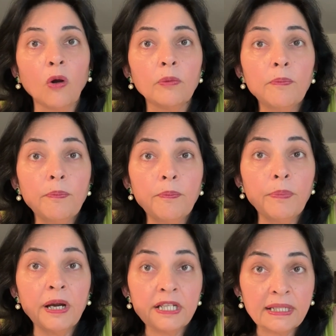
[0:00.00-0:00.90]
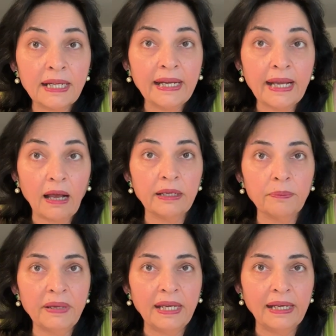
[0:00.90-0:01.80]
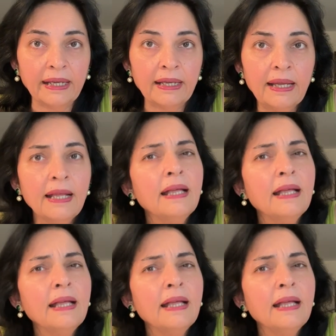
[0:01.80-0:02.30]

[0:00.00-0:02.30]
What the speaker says: or personally unappealing.